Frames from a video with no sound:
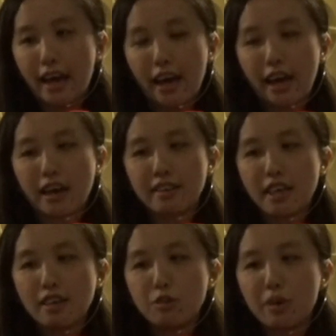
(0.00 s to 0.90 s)
And
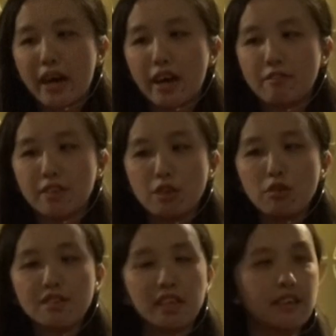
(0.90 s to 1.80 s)
then you have the
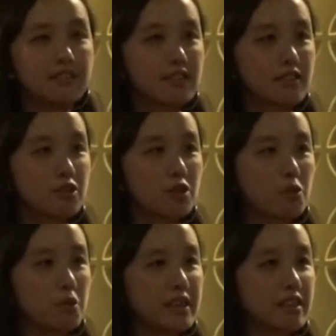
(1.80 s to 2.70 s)
use case.
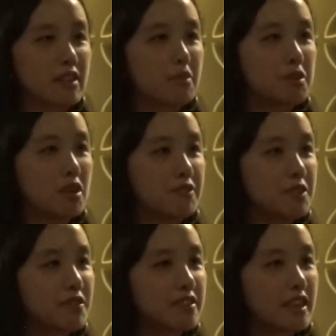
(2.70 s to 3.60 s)
So one example of
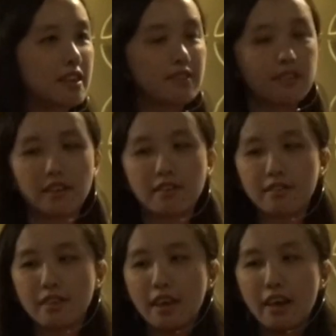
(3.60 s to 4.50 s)
use case
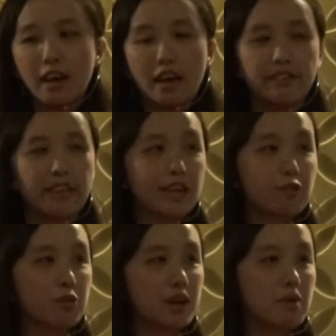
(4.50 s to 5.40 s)
is an
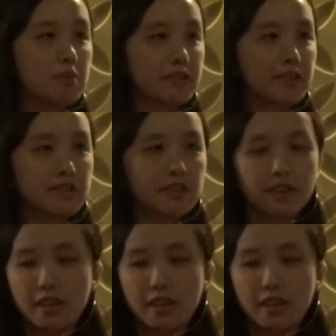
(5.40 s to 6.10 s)
add to cart button.